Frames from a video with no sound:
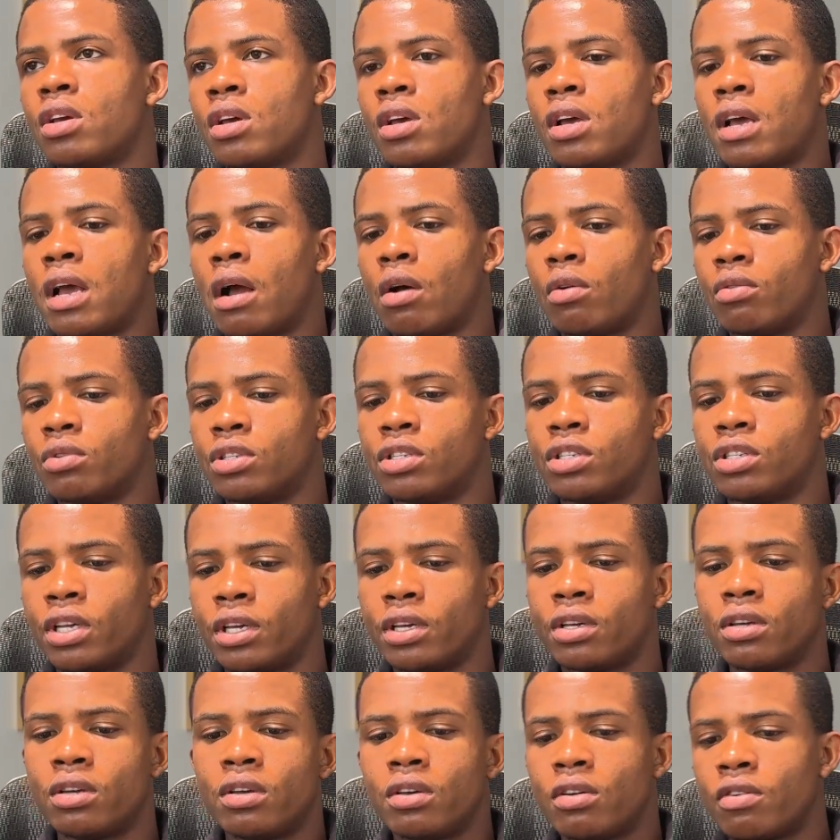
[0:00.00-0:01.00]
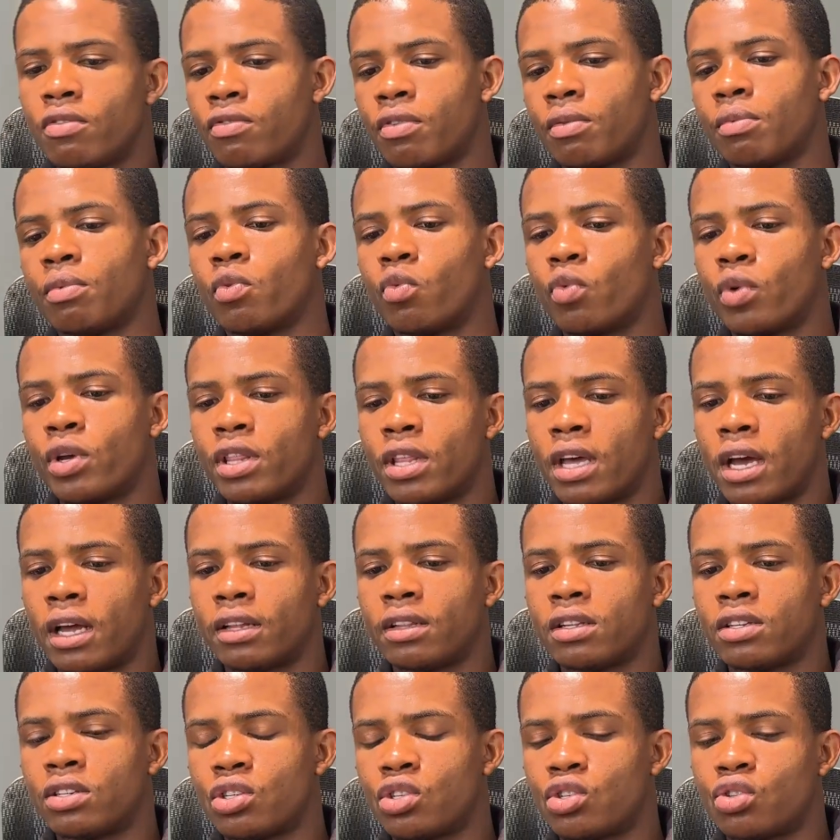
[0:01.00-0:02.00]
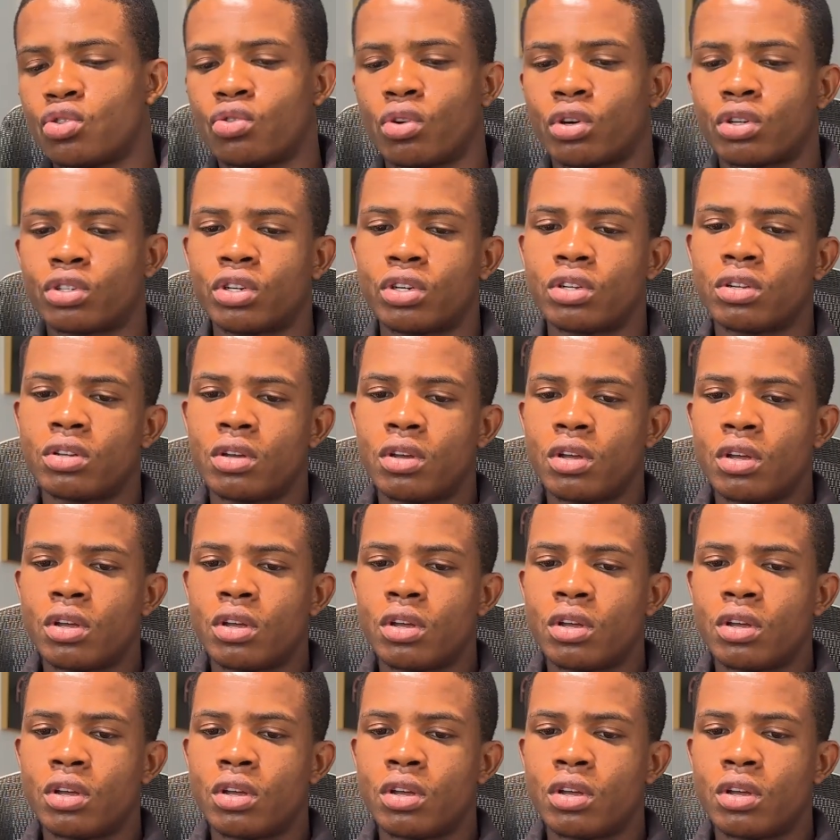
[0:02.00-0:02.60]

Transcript: I would say, from the way that this is structured.